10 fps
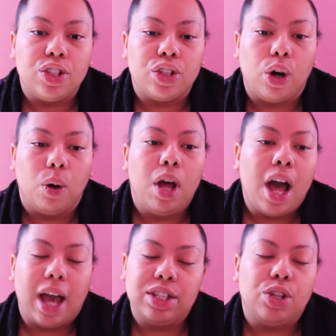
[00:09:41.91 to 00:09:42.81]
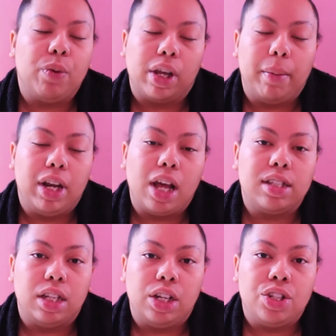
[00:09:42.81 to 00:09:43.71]
So I still recommend not
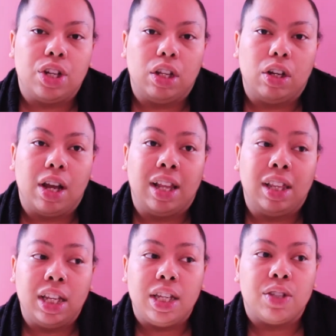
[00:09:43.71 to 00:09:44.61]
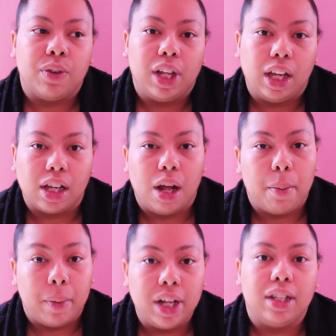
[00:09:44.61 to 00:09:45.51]
seeing each other at least for like a
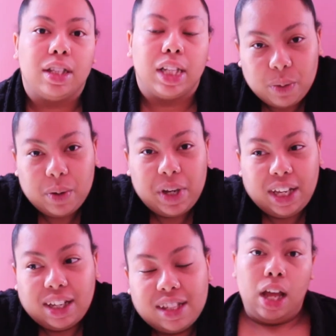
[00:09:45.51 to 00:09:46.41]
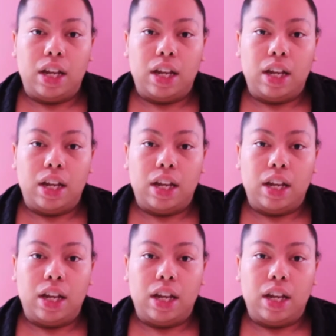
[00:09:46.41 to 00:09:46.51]
month, 3 weeks.